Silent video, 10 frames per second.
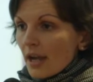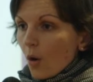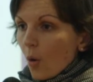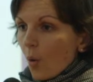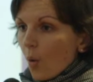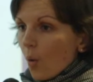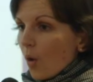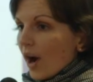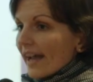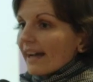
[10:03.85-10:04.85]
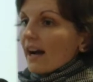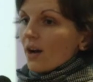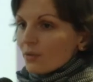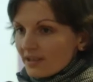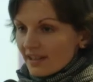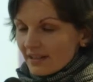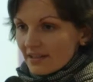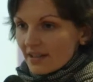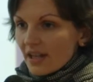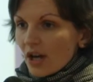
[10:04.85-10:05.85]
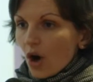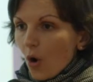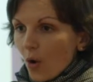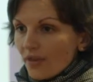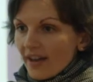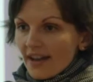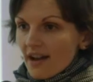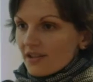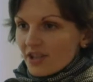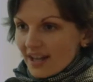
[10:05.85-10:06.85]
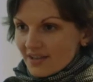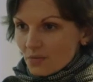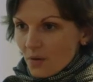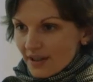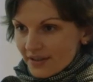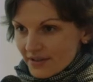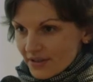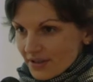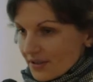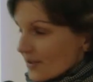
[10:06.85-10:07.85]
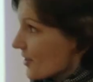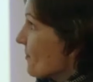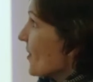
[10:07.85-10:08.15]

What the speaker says: or accountant, or they are just volunteers.